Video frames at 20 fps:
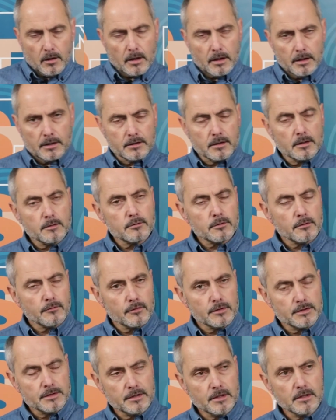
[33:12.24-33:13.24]
In terms of
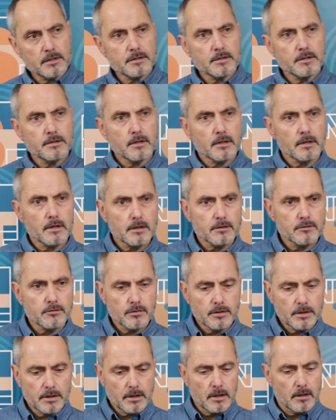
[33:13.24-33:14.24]
research in the
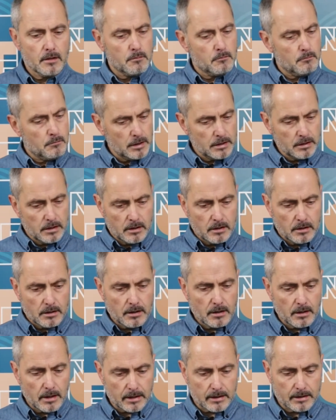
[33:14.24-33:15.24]
country, many
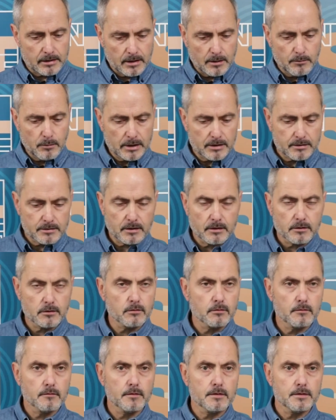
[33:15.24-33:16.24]
academics and
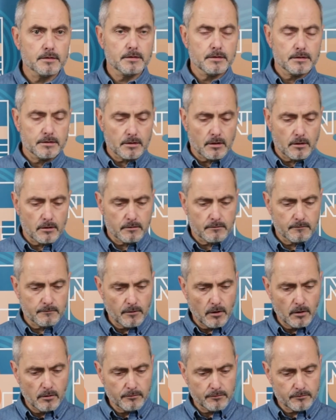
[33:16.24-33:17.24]
universities are
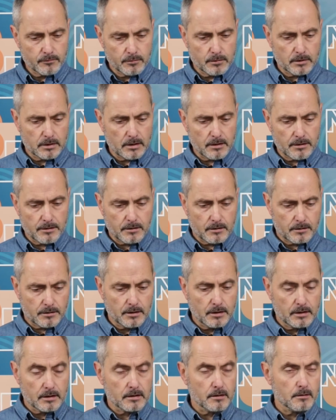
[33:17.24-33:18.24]
involved. I
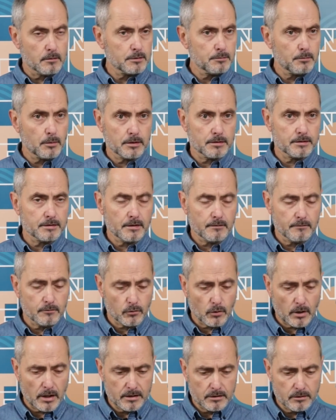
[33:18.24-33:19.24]
think at this point 7
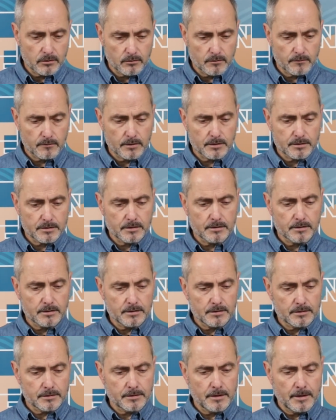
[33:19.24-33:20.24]
or 8
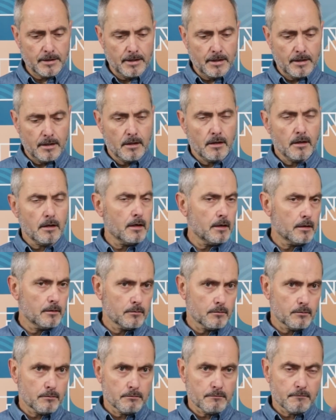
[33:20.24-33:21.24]
universities,
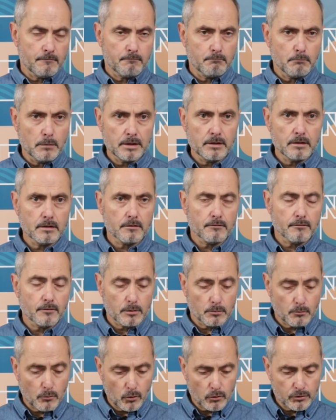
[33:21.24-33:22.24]
many
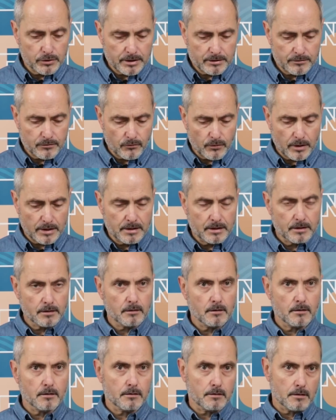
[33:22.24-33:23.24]
different projects
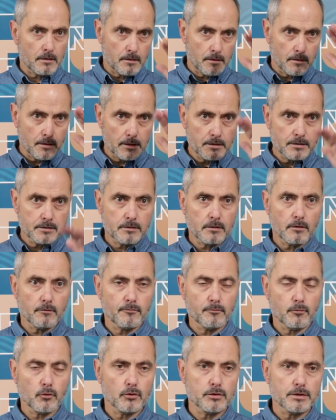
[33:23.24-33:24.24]
running. The list
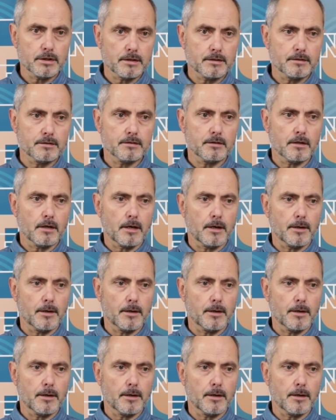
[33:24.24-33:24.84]
of projects